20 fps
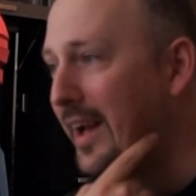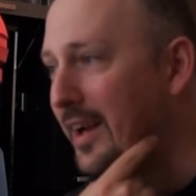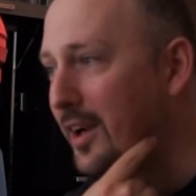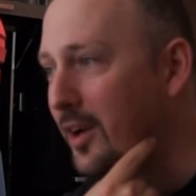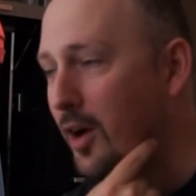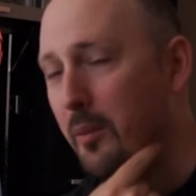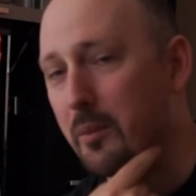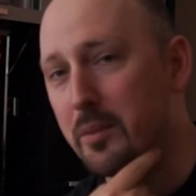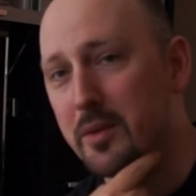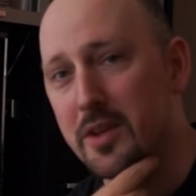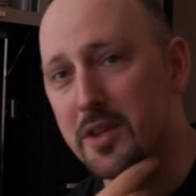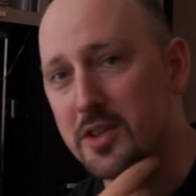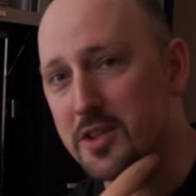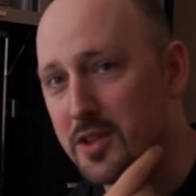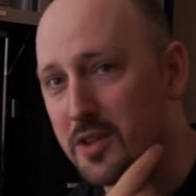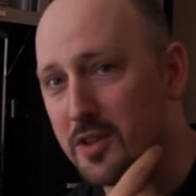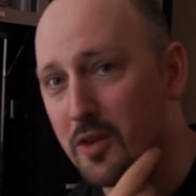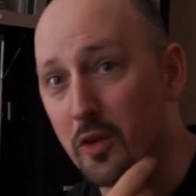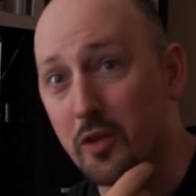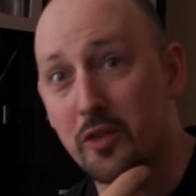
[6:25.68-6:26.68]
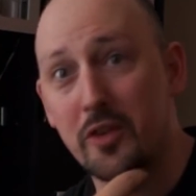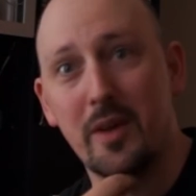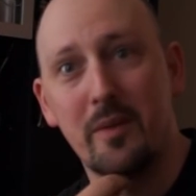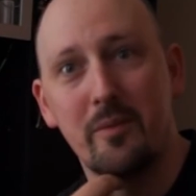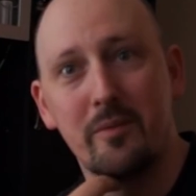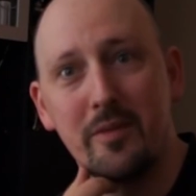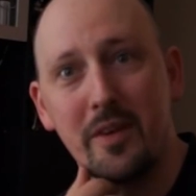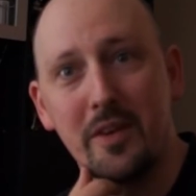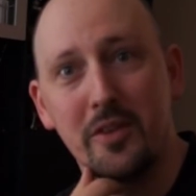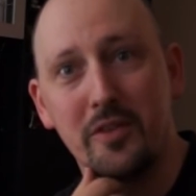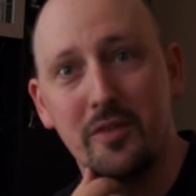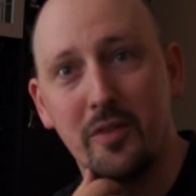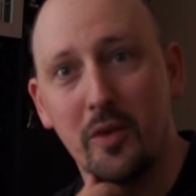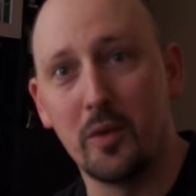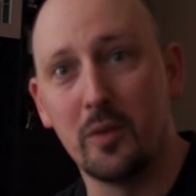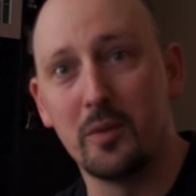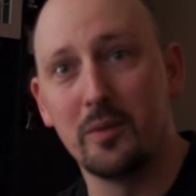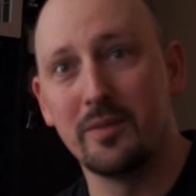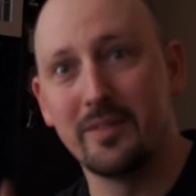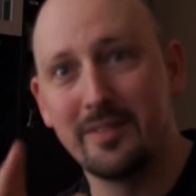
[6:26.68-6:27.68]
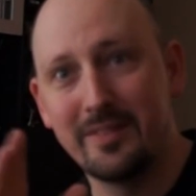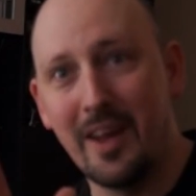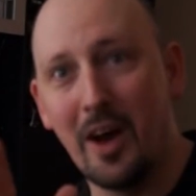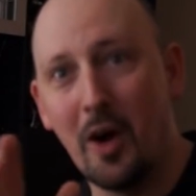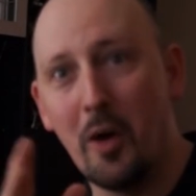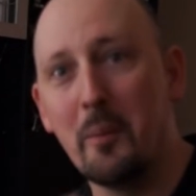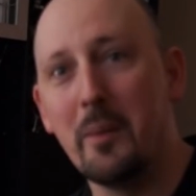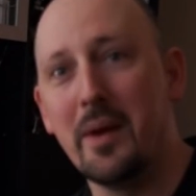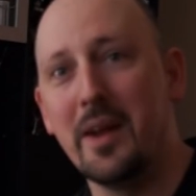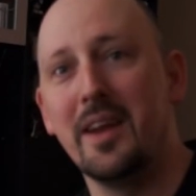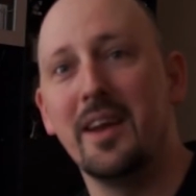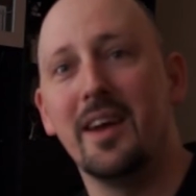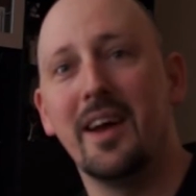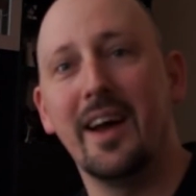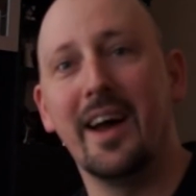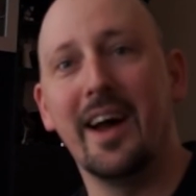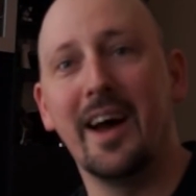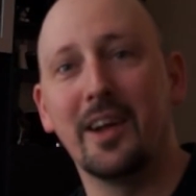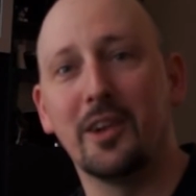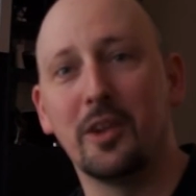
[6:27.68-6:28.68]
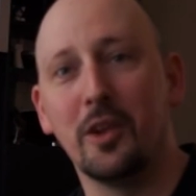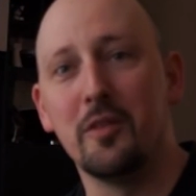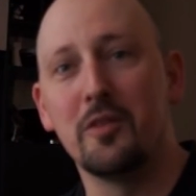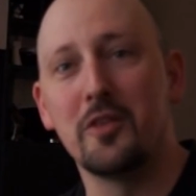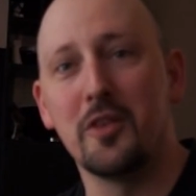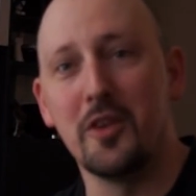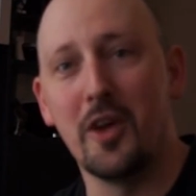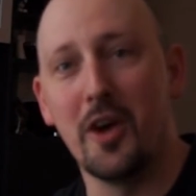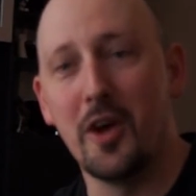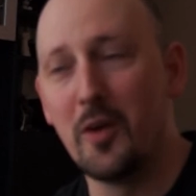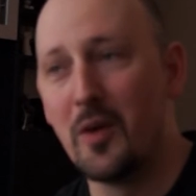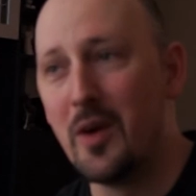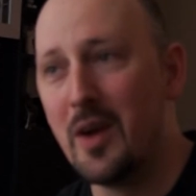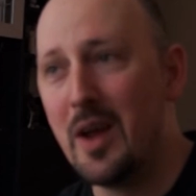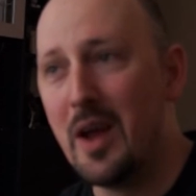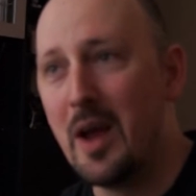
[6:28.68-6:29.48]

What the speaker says: competition or same festival, tell me. I'd love to know.